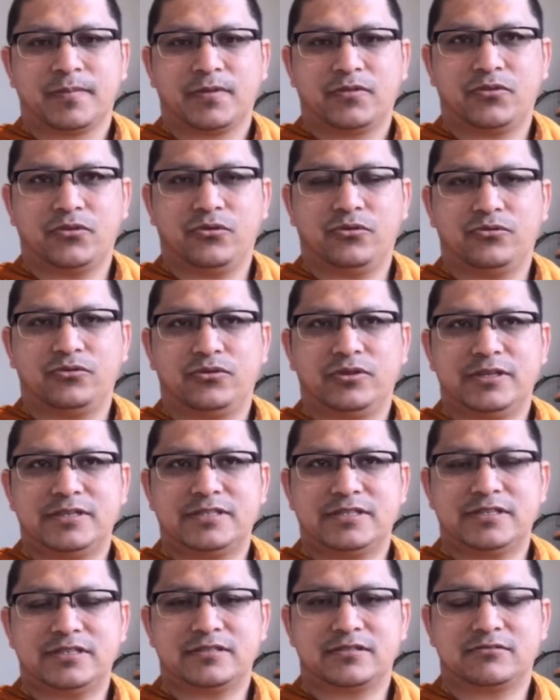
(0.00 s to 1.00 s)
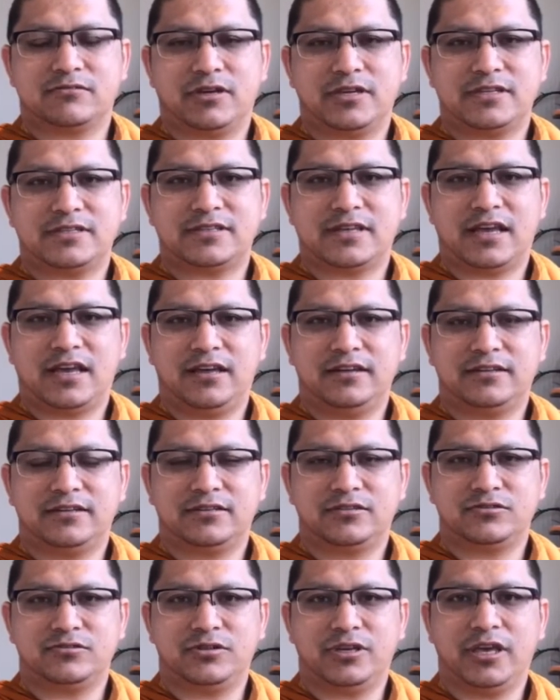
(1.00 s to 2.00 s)
So this is quite sad
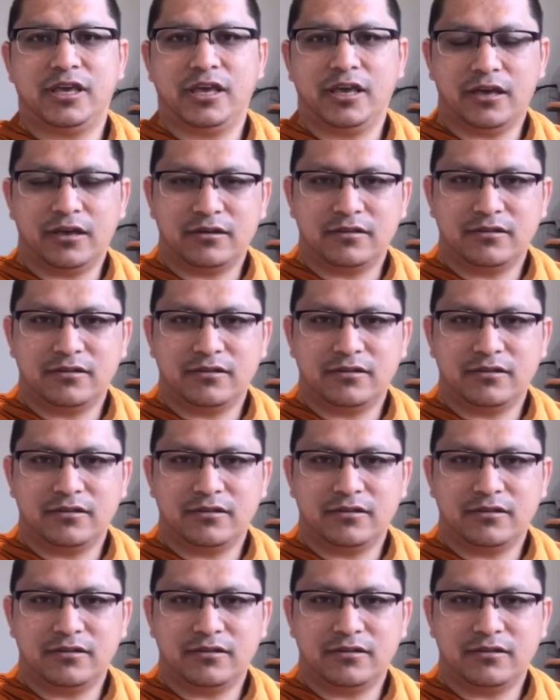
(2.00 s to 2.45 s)
to hear.